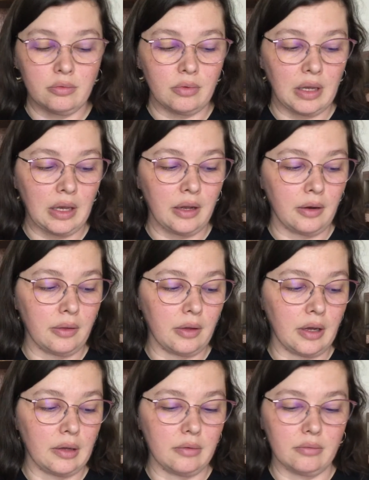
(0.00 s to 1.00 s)
I kind of
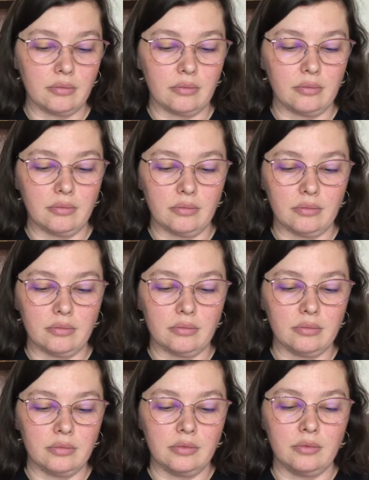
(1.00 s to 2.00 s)
thought
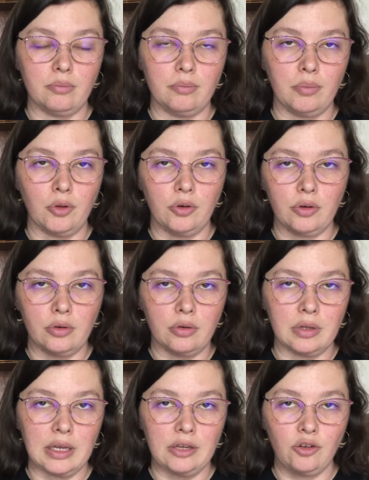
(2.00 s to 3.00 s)
plural
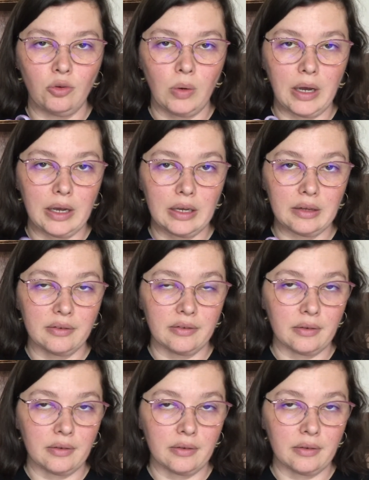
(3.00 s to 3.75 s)
like two eyes.